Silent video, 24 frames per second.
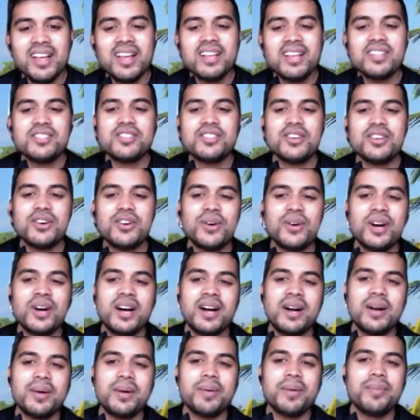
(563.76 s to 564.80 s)
So
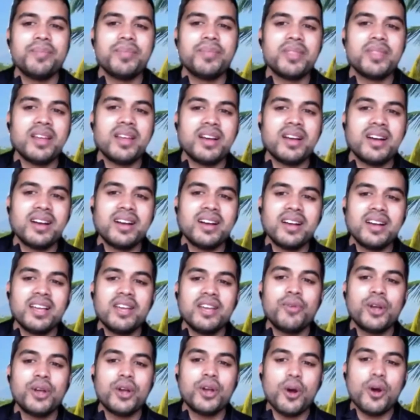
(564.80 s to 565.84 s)
if
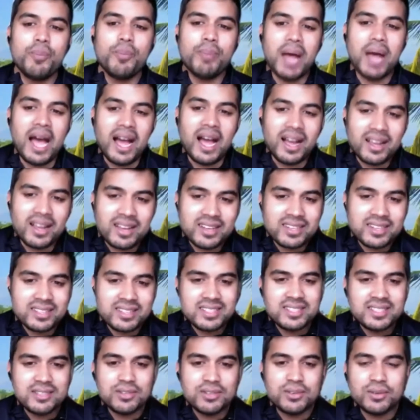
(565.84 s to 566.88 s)
we go back
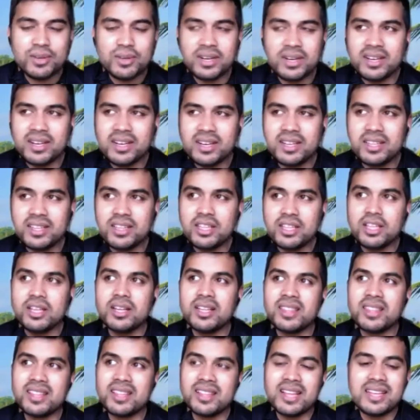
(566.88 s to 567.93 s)
to
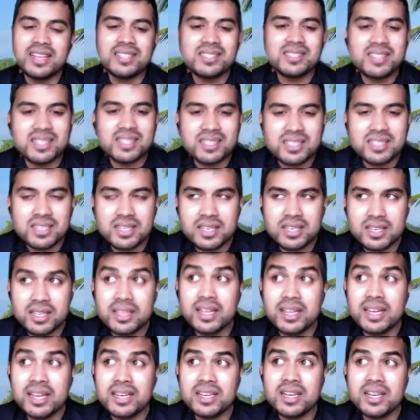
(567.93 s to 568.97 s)
the late
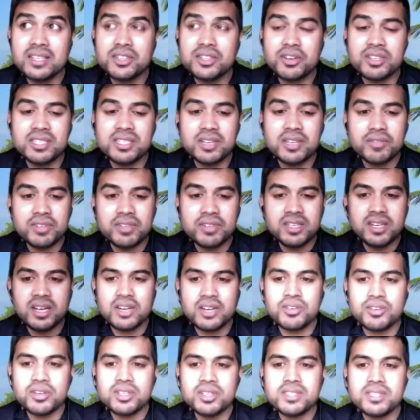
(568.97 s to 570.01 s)

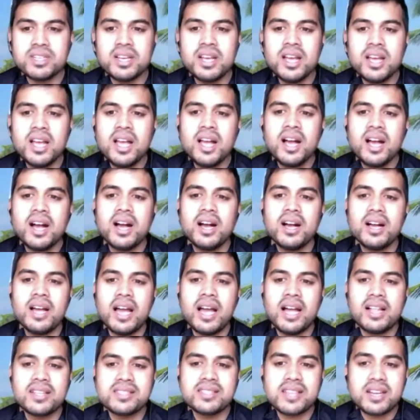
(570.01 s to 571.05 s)
1700s,
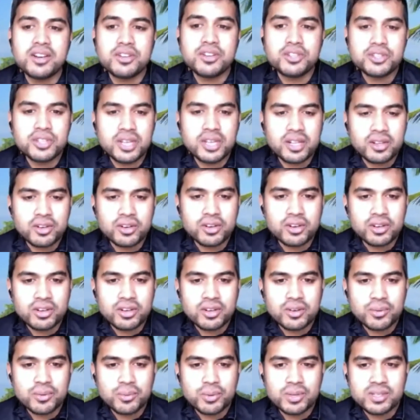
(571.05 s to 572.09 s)
Alexander Selkirk
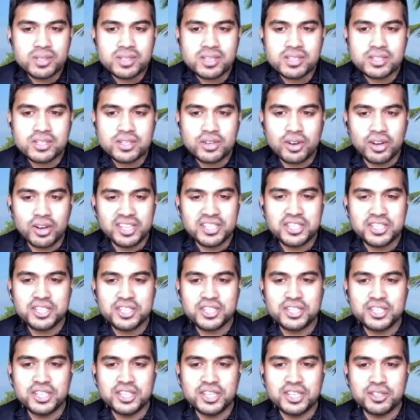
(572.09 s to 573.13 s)
was a Scottish
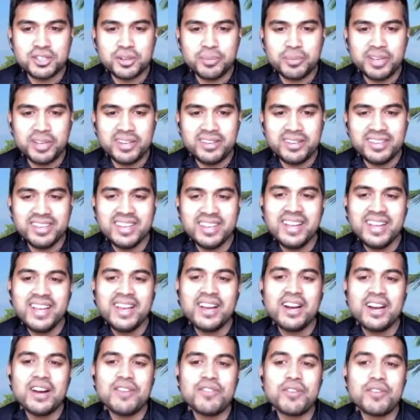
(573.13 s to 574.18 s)
gentleman
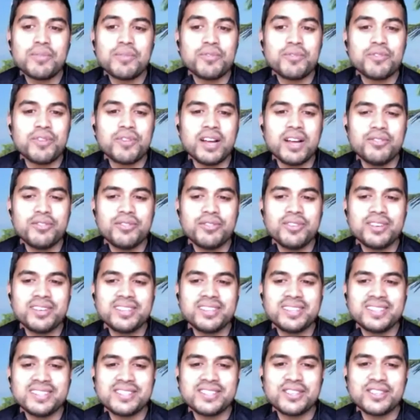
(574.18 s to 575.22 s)
from Fife
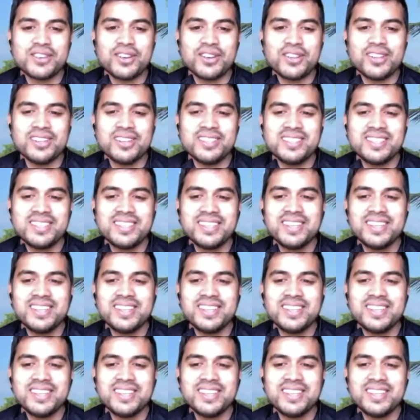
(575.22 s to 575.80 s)
in Scotland.